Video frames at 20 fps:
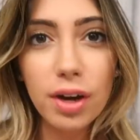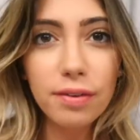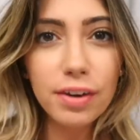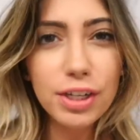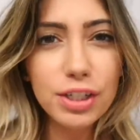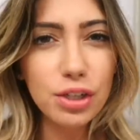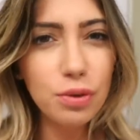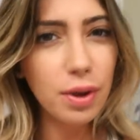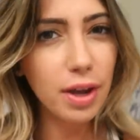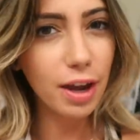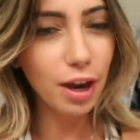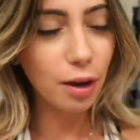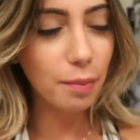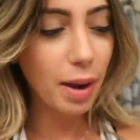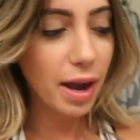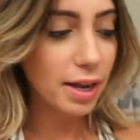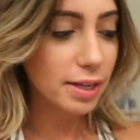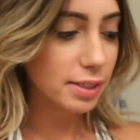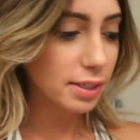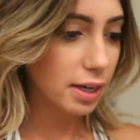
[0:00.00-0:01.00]
Whenever I do a hair
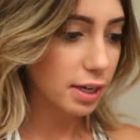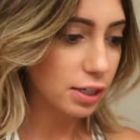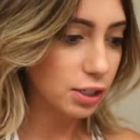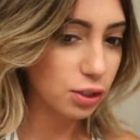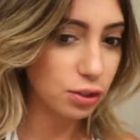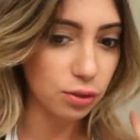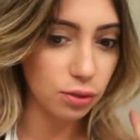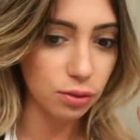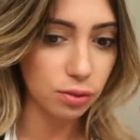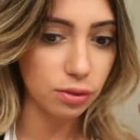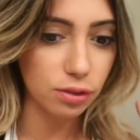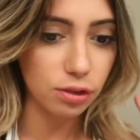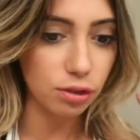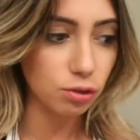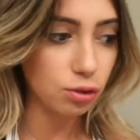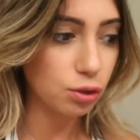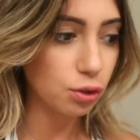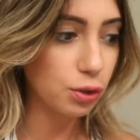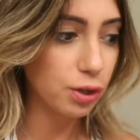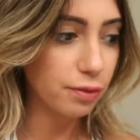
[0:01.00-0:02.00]
mask, I use
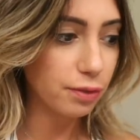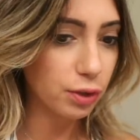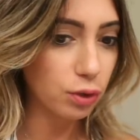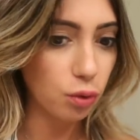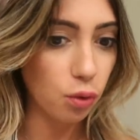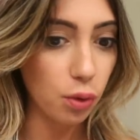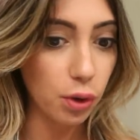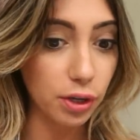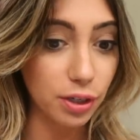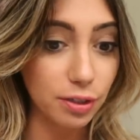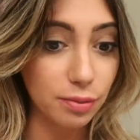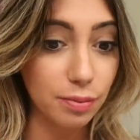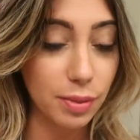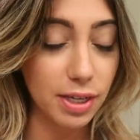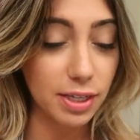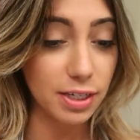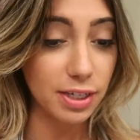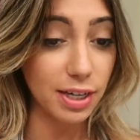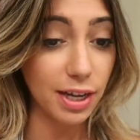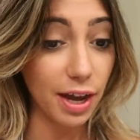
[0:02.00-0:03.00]
two different oils
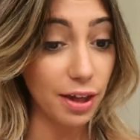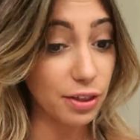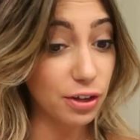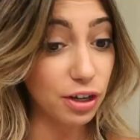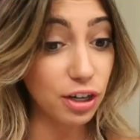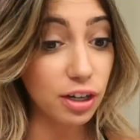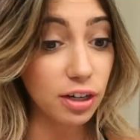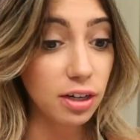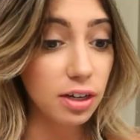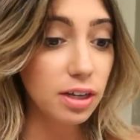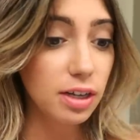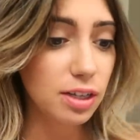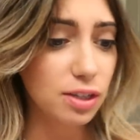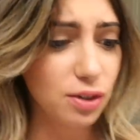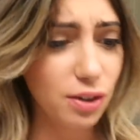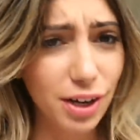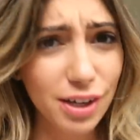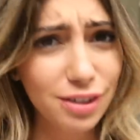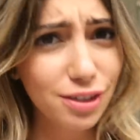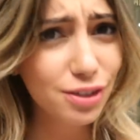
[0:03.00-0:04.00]
mixed together.
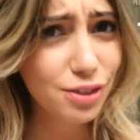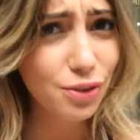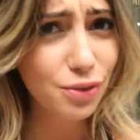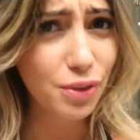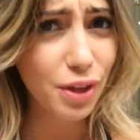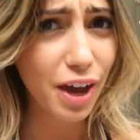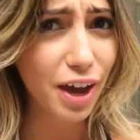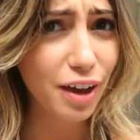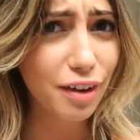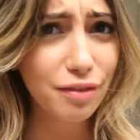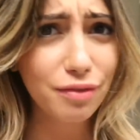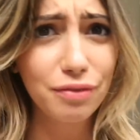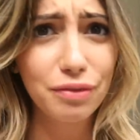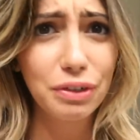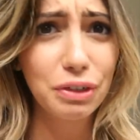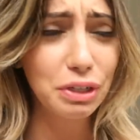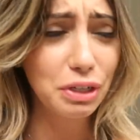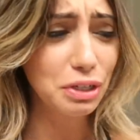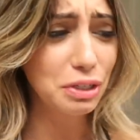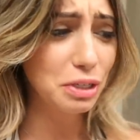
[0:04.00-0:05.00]
So I guess I'll do that
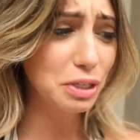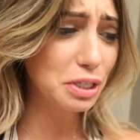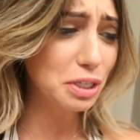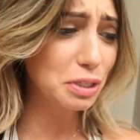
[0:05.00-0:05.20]
for this